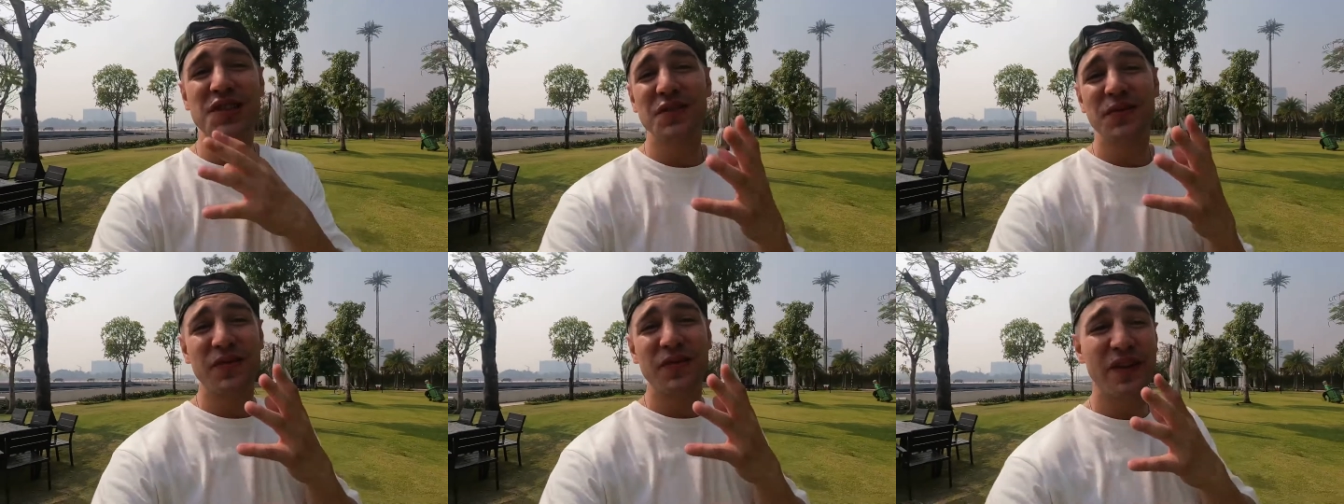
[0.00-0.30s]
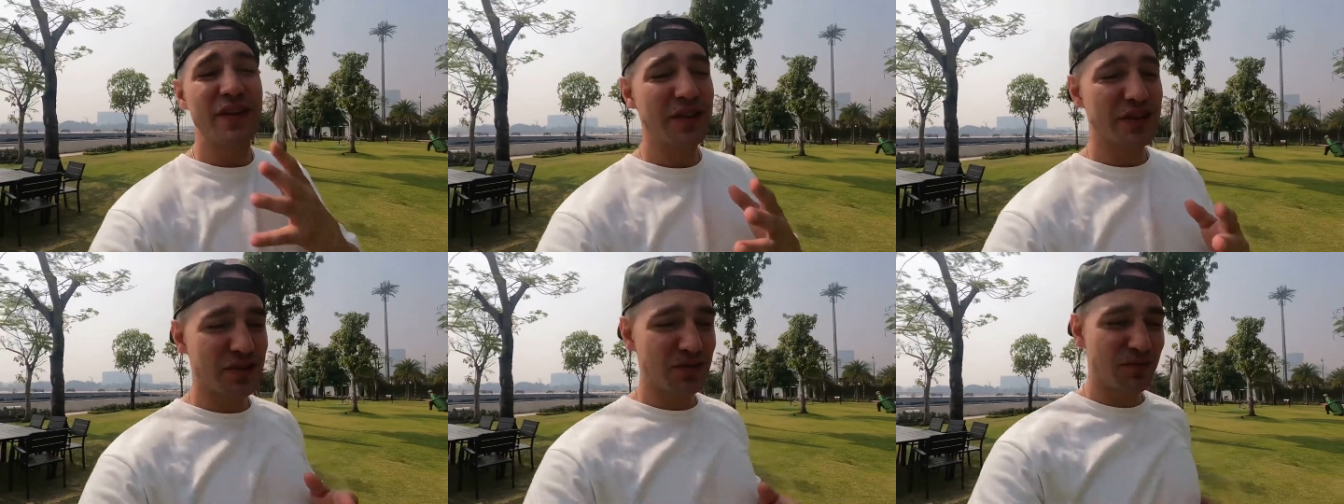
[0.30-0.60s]
you
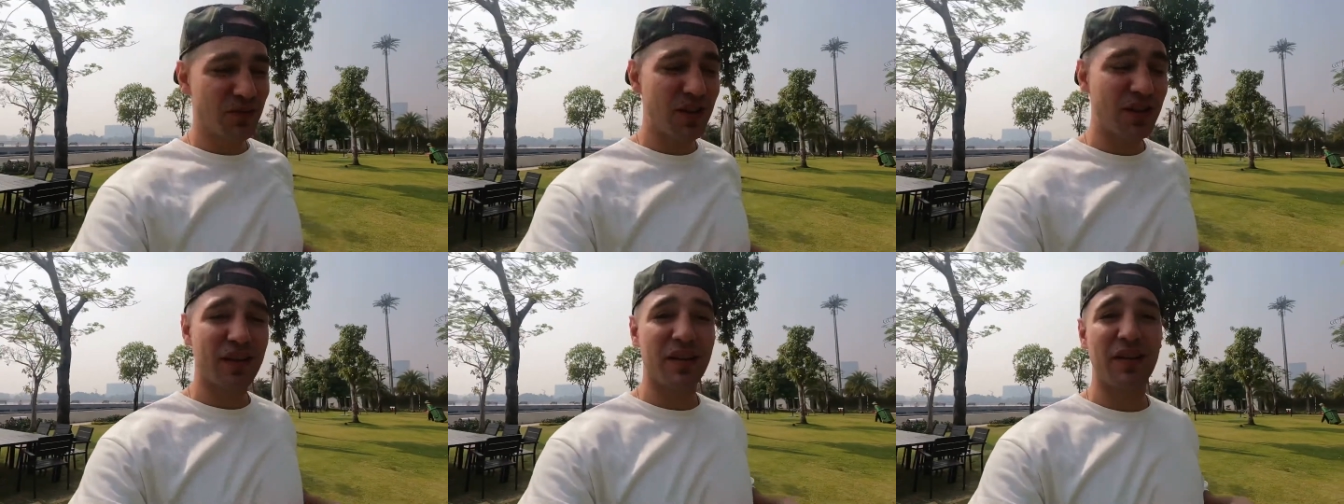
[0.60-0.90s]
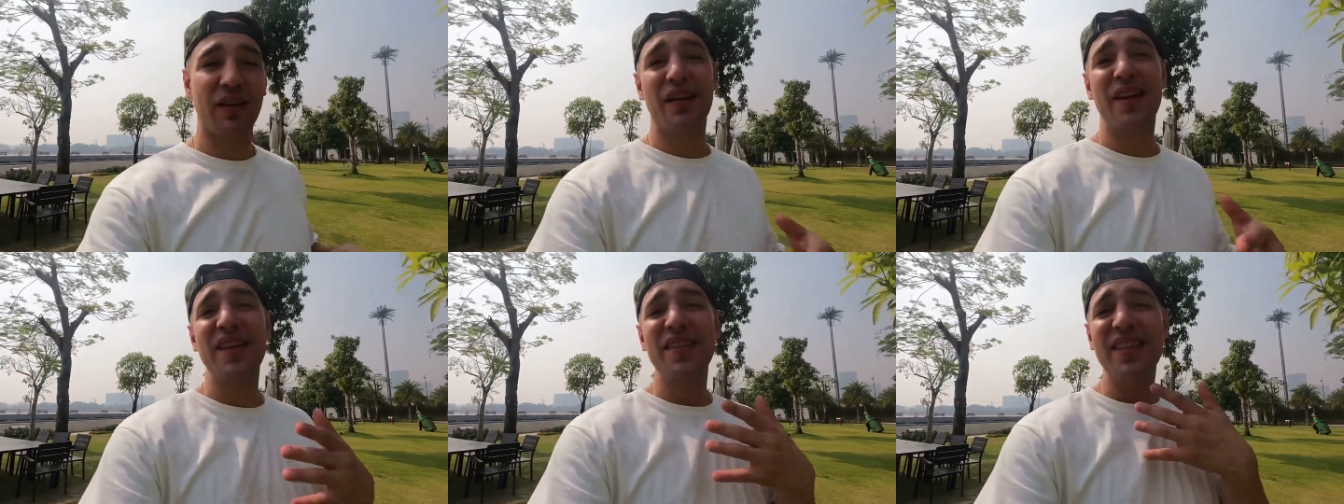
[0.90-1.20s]
finish work
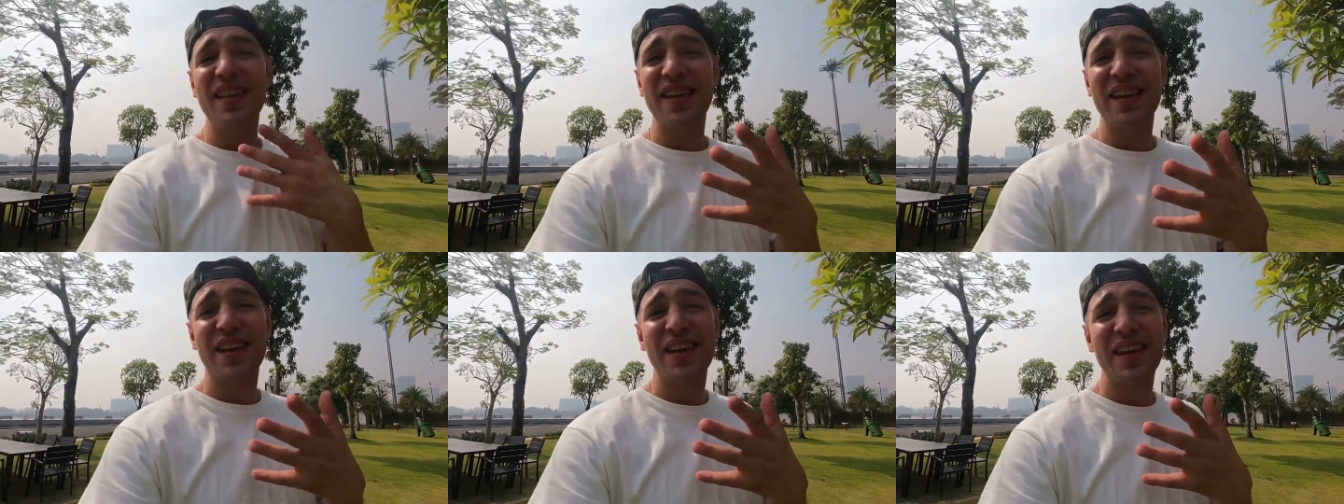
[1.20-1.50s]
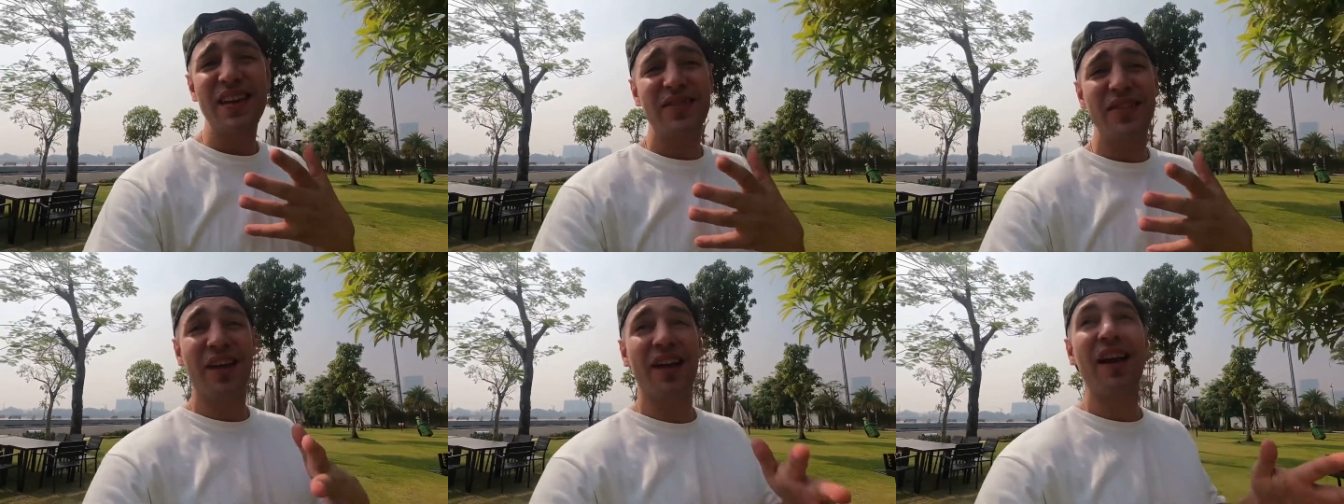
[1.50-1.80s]
or in the
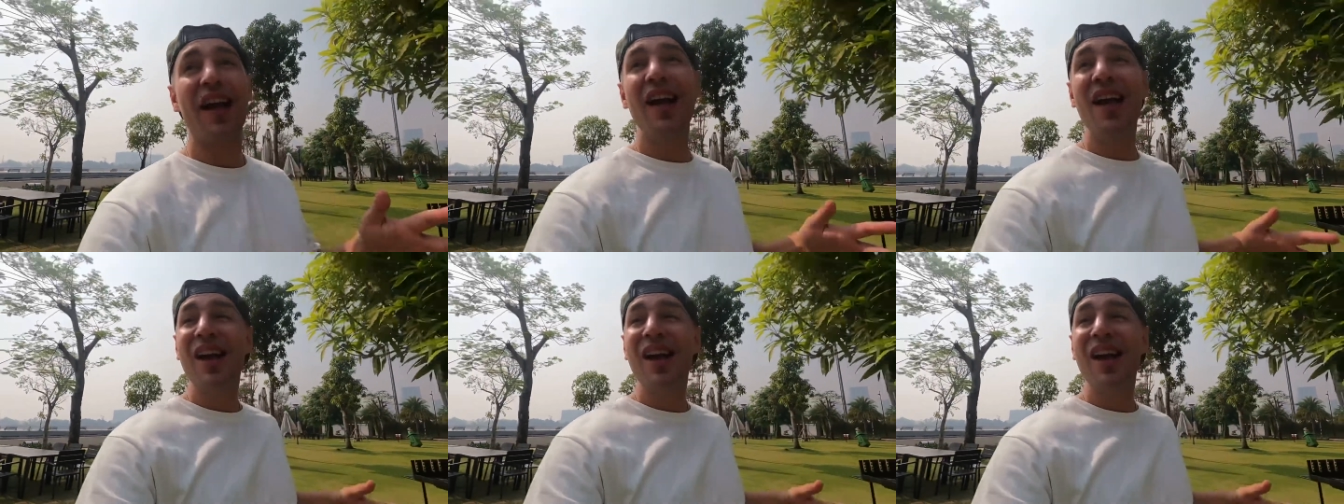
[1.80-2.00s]
evening